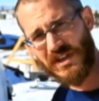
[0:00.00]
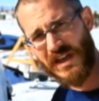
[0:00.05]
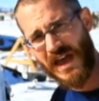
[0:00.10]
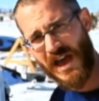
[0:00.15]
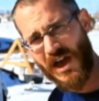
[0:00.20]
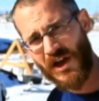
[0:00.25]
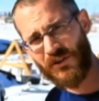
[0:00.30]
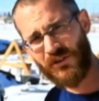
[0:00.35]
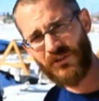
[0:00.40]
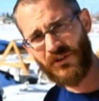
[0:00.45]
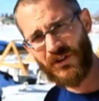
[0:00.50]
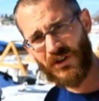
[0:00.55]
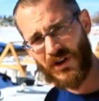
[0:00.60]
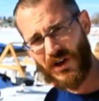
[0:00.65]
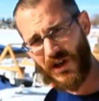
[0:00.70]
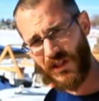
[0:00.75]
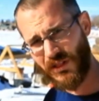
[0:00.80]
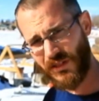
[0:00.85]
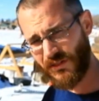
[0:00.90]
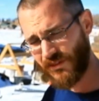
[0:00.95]
down,
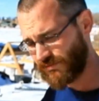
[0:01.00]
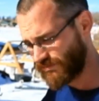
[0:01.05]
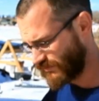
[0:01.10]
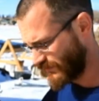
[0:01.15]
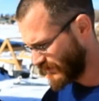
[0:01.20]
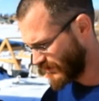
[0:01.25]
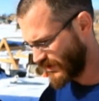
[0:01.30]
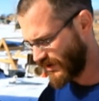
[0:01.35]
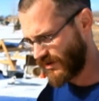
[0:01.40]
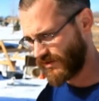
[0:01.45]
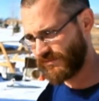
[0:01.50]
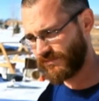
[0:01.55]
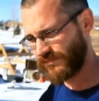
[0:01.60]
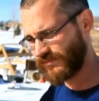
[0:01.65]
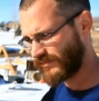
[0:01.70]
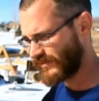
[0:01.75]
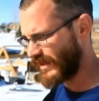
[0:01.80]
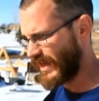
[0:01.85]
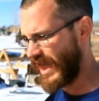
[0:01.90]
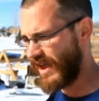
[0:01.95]
you know,
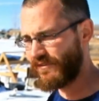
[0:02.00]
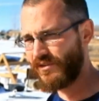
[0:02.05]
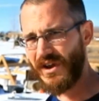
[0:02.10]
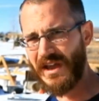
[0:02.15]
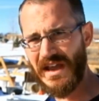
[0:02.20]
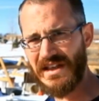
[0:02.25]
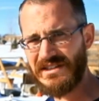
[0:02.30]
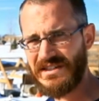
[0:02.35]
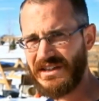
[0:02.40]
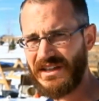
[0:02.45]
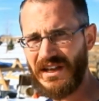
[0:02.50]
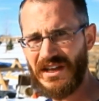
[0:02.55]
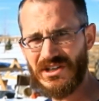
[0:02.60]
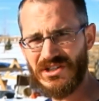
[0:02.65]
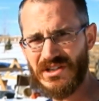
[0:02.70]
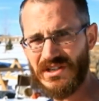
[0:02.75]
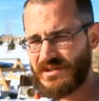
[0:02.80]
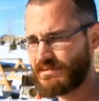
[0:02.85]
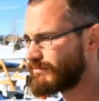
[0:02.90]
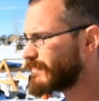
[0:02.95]
every eighteen inches